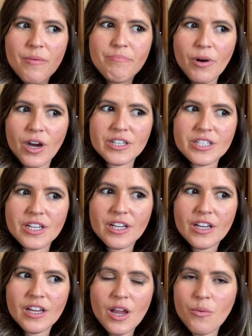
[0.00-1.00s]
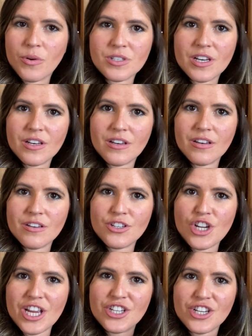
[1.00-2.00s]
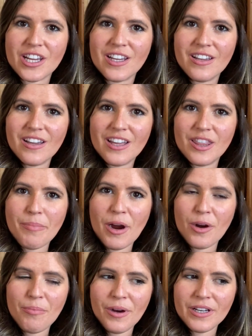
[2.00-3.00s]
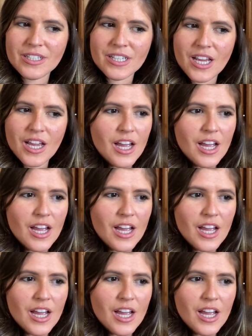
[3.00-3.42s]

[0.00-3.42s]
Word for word: but it wasn't changing in the PowerPoint.